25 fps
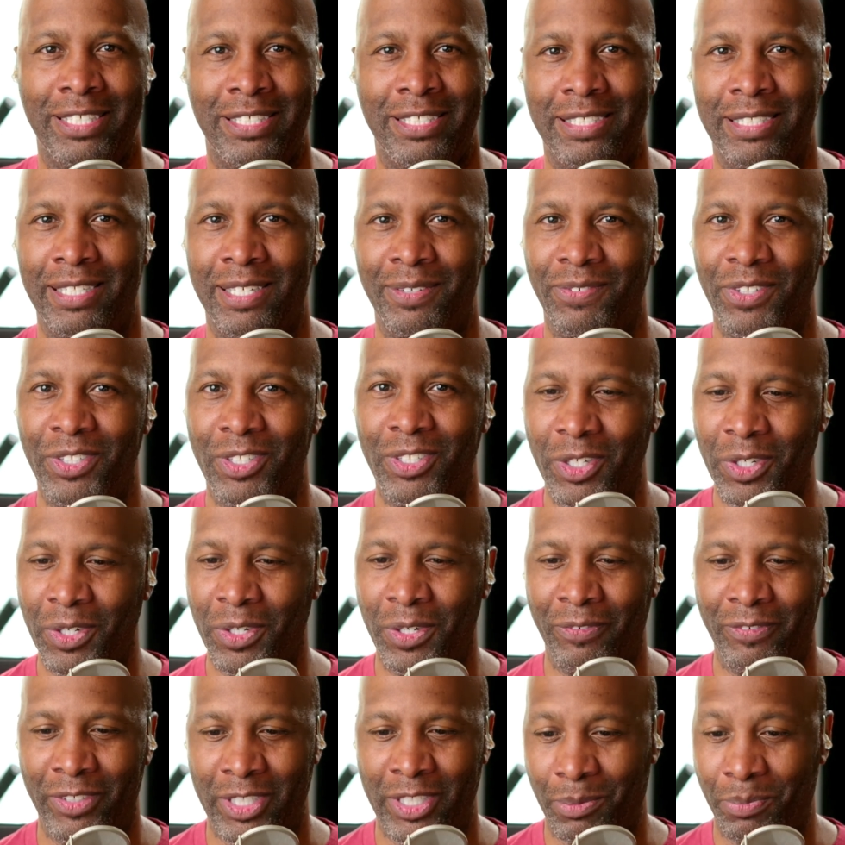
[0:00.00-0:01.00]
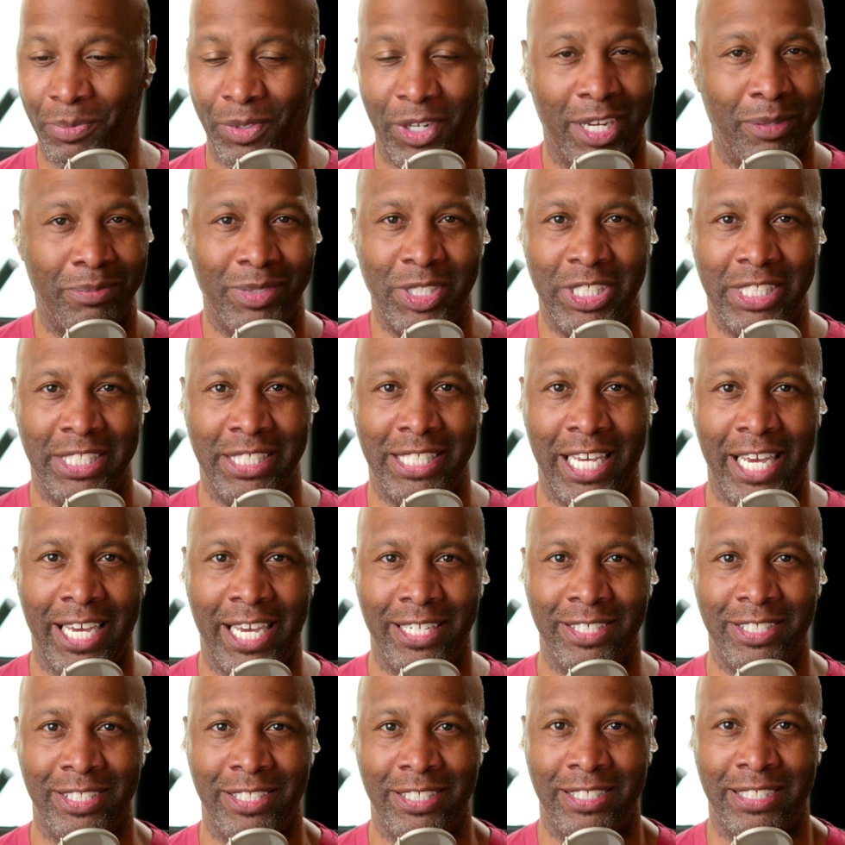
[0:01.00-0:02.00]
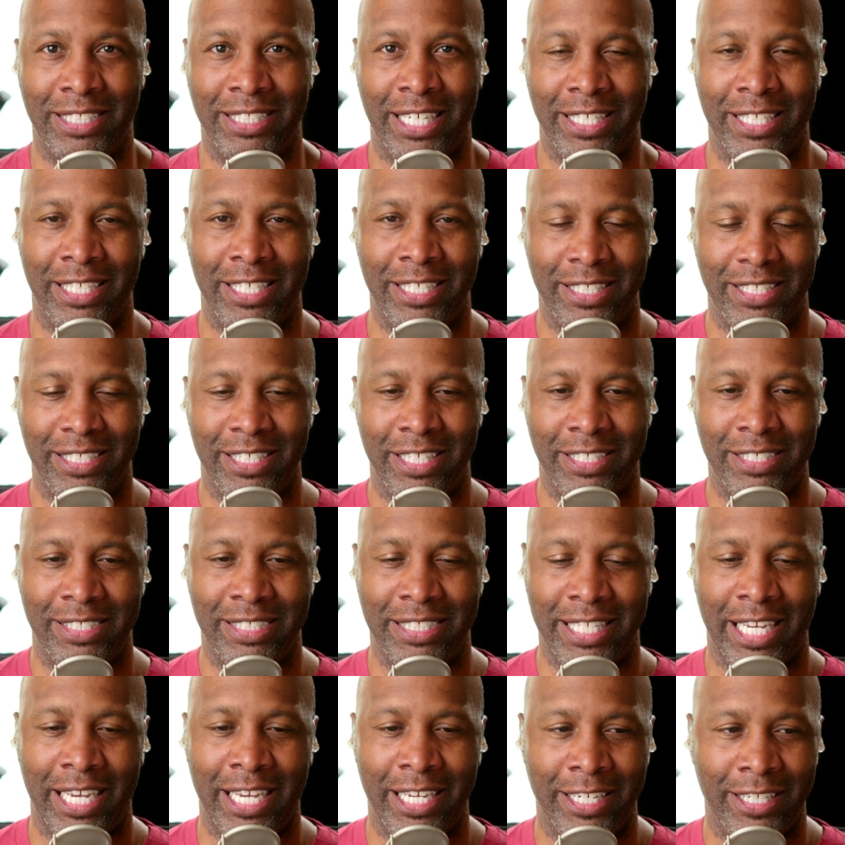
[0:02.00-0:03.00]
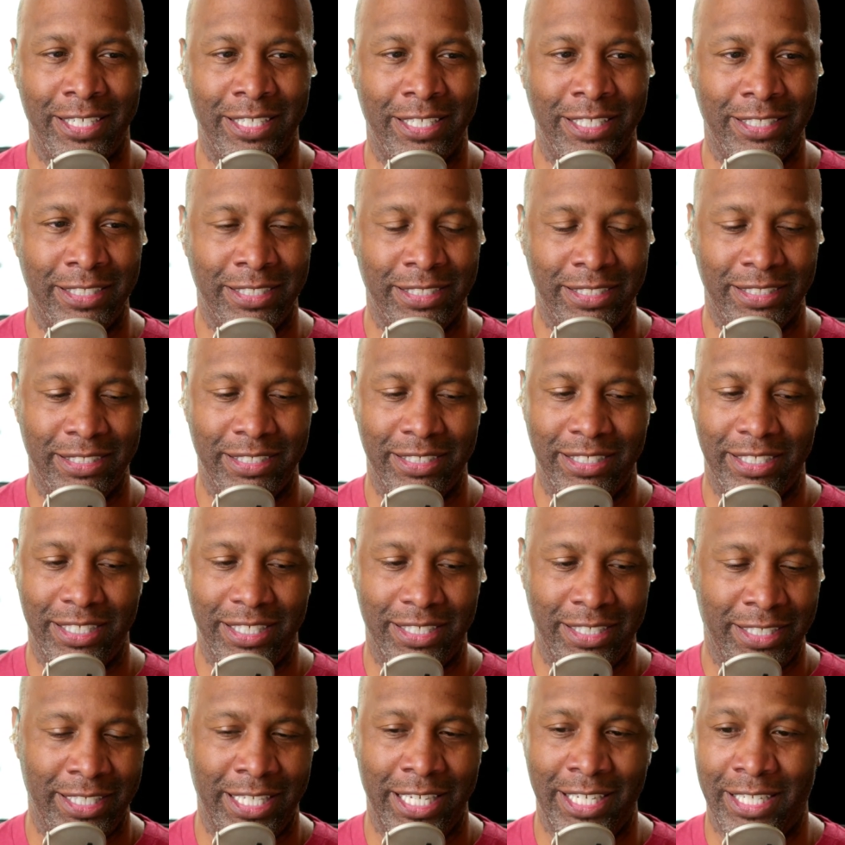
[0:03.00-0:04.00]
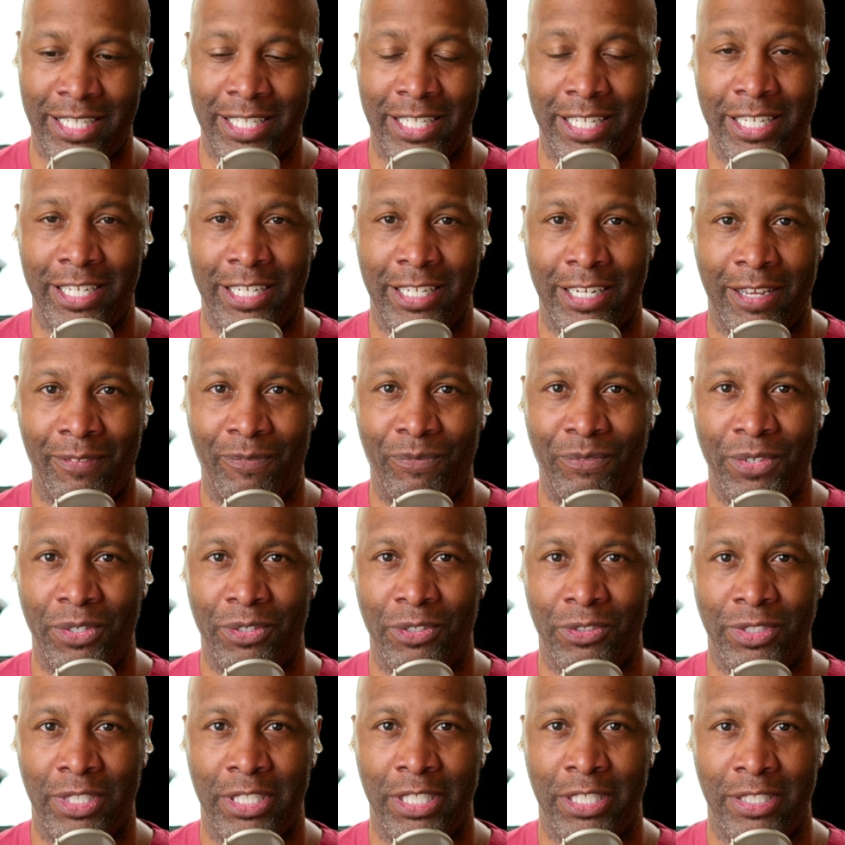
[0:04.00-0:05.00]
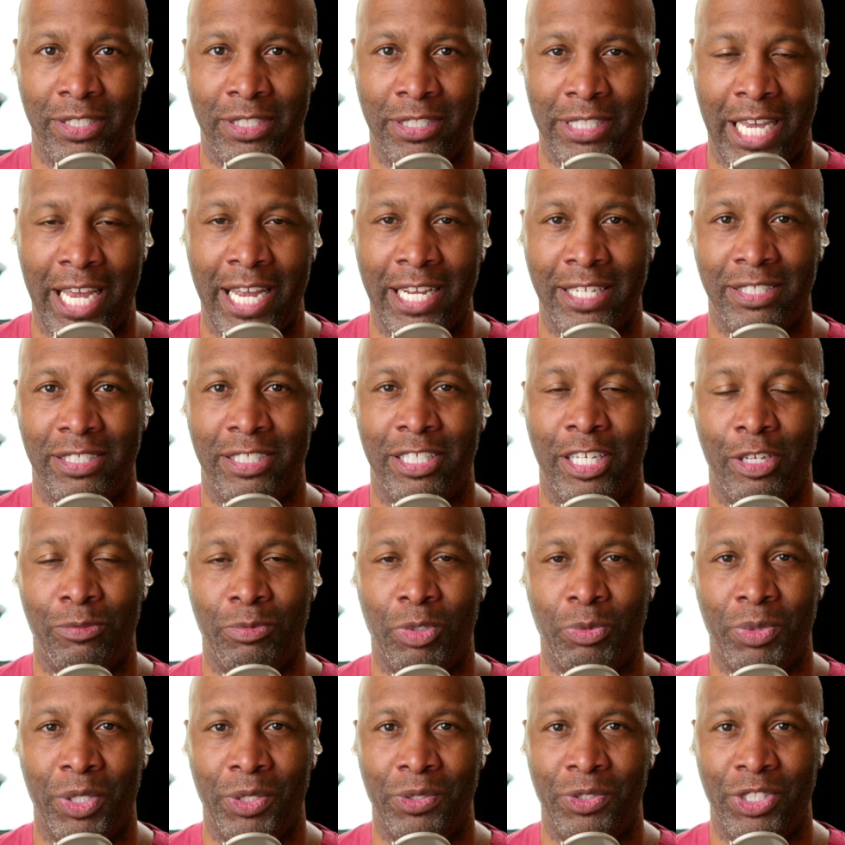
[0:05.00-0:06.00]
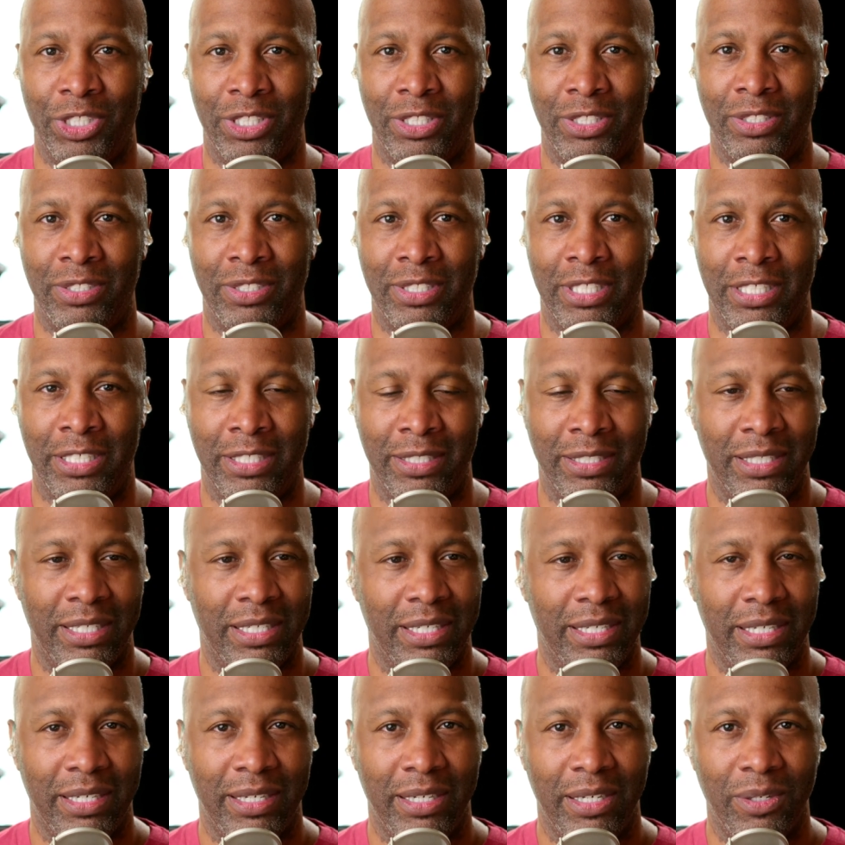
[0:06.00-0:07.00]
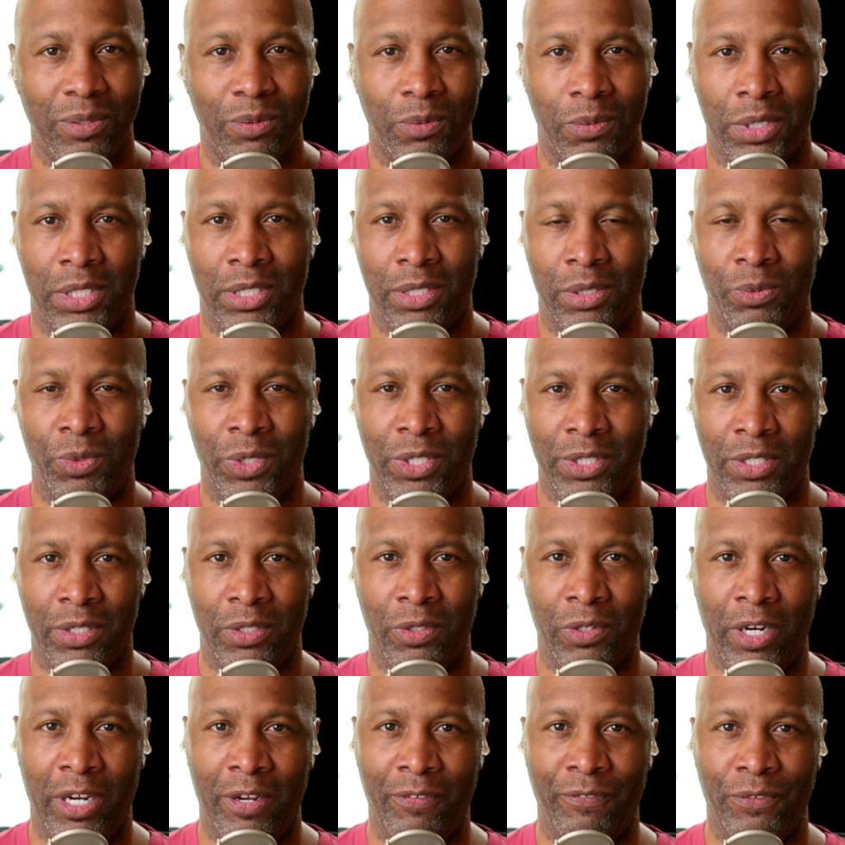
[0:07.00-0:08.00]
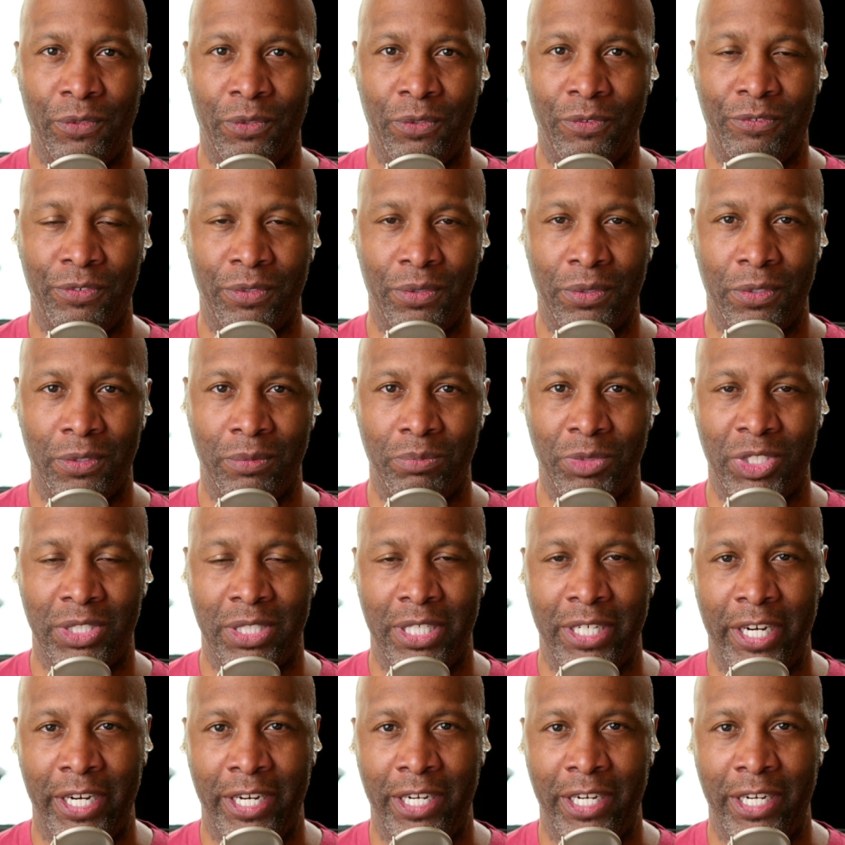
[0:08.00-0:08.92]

It's never nerves, I promise you that. It's just I get excited and yet again I feel the exact same emotions and really, really grateful for Mr.